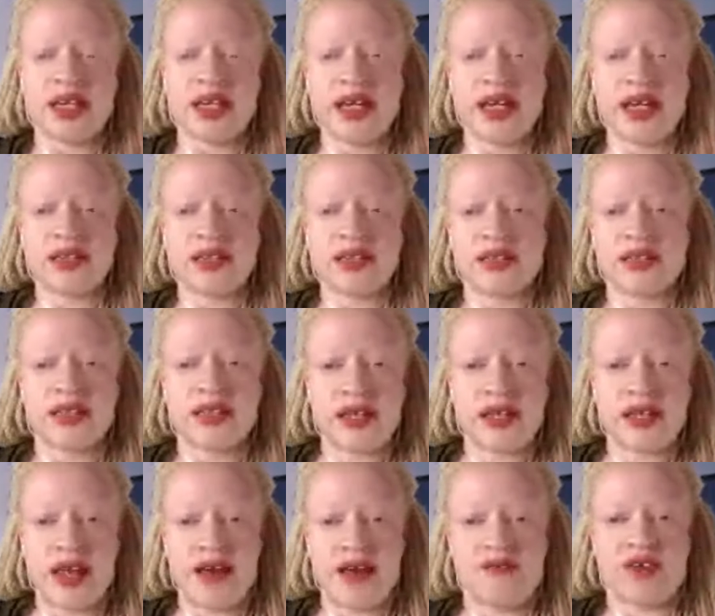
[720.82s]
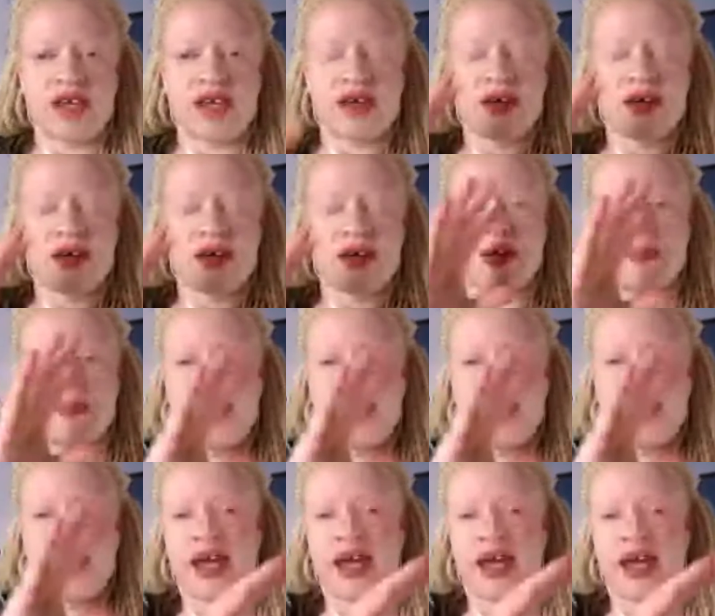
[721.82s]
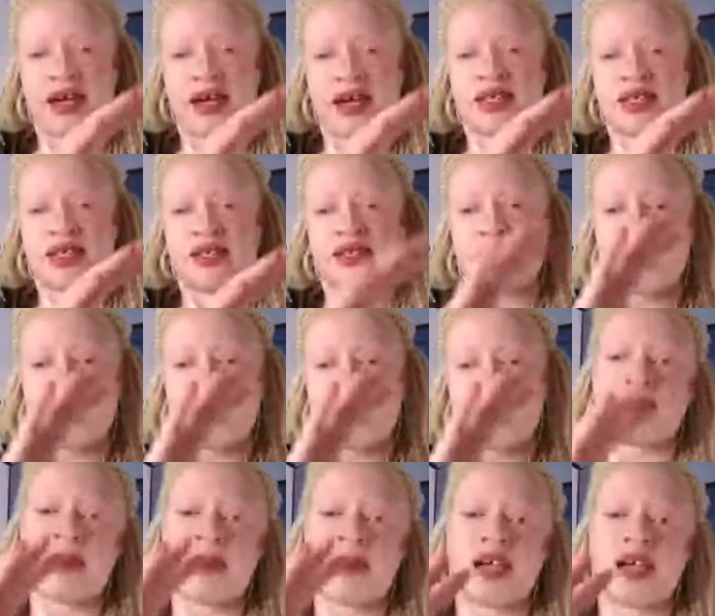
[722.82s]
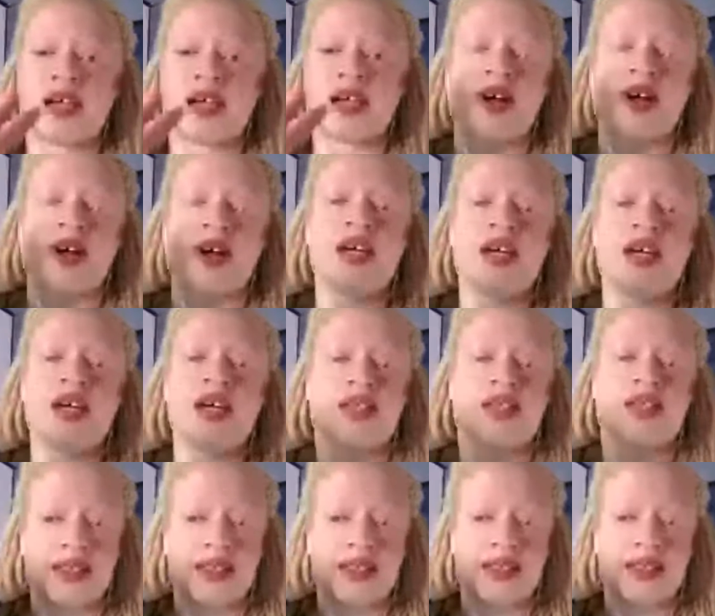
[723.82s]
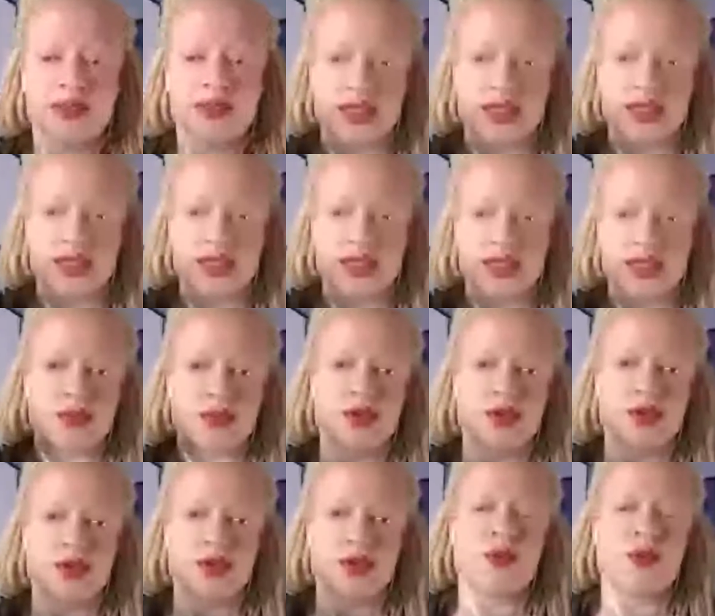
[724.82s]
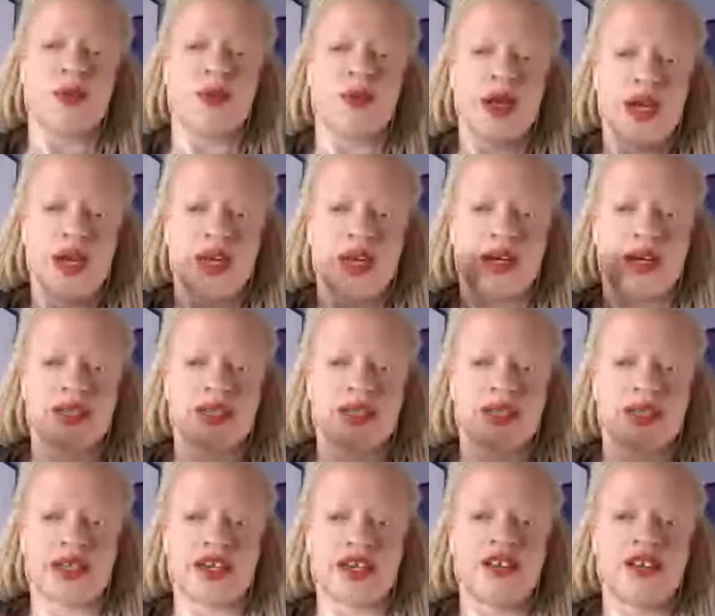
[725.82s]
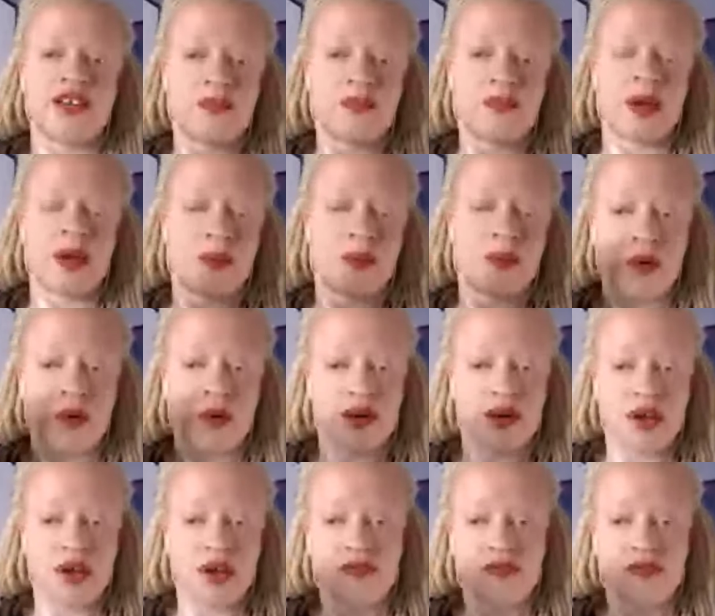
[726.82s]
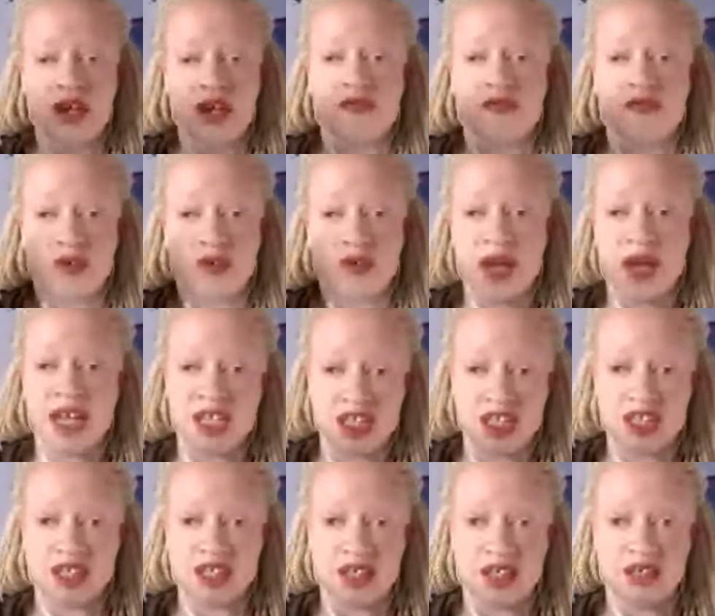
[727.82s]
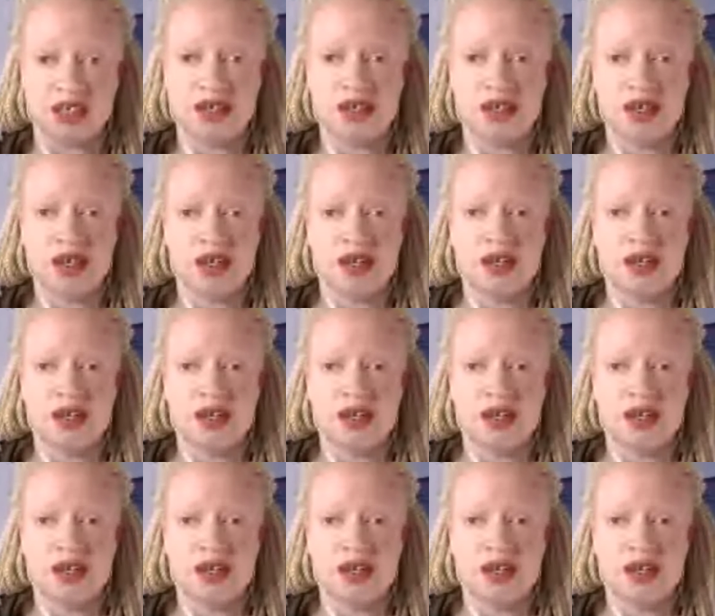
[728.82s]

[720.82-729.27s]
essence in having a service page for each service that you do, is to give people enough information,